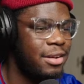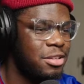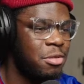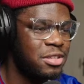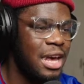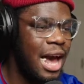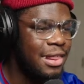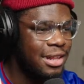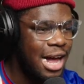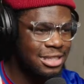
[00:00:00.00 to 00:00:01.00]
Because
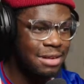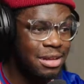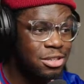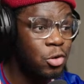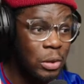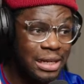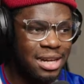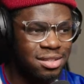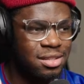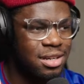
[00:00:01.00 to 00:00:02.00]
Marseille, the last time they scored
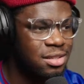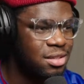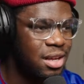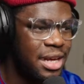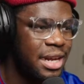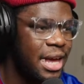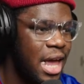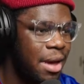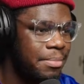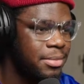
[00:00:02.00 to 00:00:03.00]
against us in a
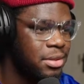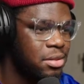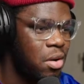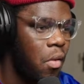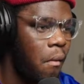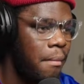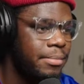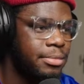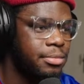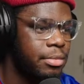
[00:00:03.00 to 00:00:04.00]
game
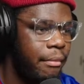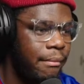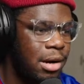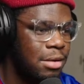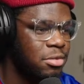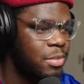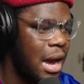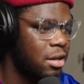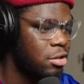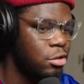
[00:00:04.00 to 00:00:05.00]
comes
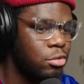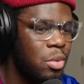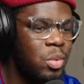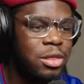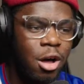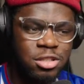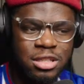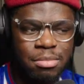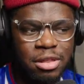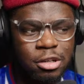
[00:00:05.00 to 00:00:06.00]
back to when we lost
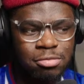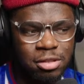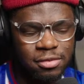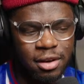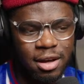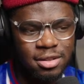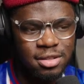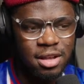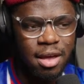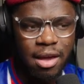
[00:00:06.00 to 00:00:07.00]
to them in the Coupe de
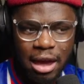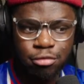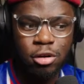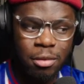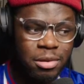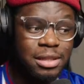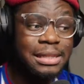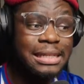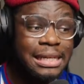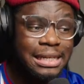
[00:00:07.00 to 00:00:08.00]
France. If we're talking about the
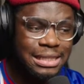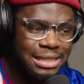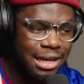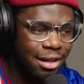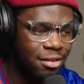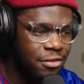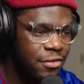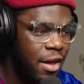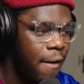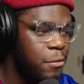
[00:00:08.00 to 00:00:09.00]
league itself,
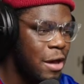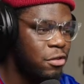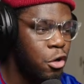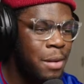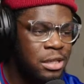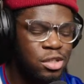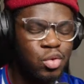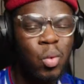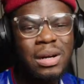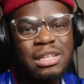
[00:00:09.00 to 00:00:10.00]
you have to go back to
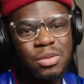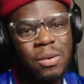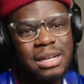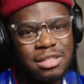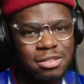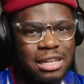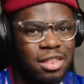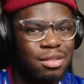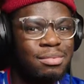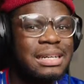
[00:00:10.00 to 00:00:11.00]
2020, so
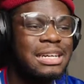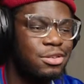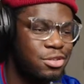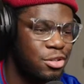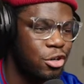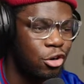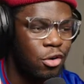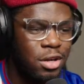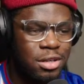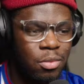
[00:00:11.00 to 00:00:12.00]
like 3 years ago,
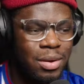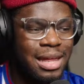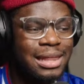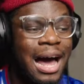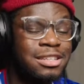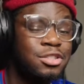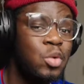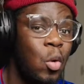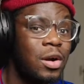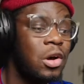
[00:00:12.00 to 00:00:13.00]
when they last
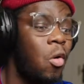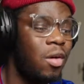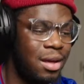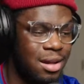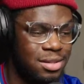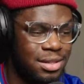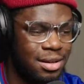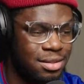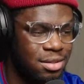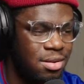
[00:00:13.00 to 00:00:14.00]
scored a goal against
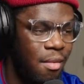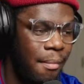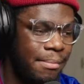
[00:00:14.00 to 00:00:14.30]
us.